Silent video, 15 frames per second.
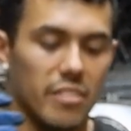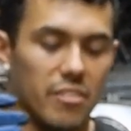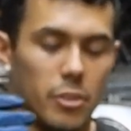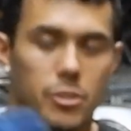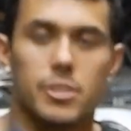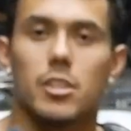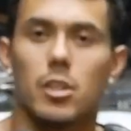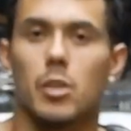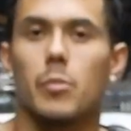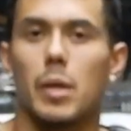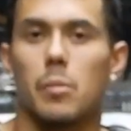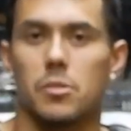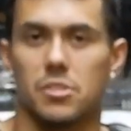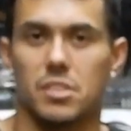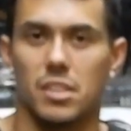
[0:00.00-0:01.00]
you're still going to
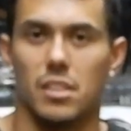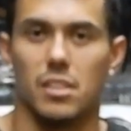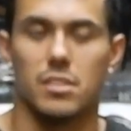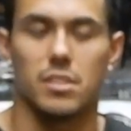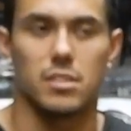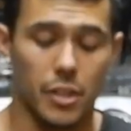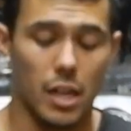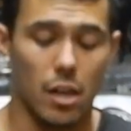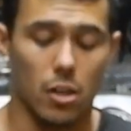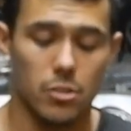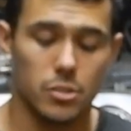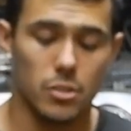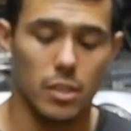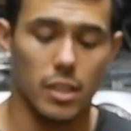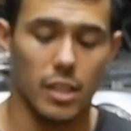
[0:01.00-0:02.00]
be able to see this. The thing I
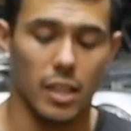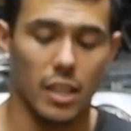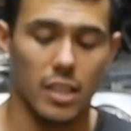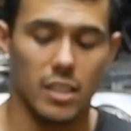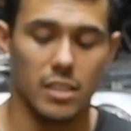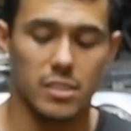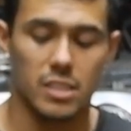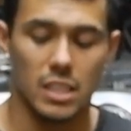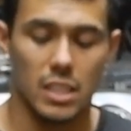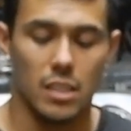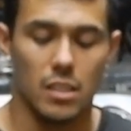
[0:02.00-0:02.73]
also like is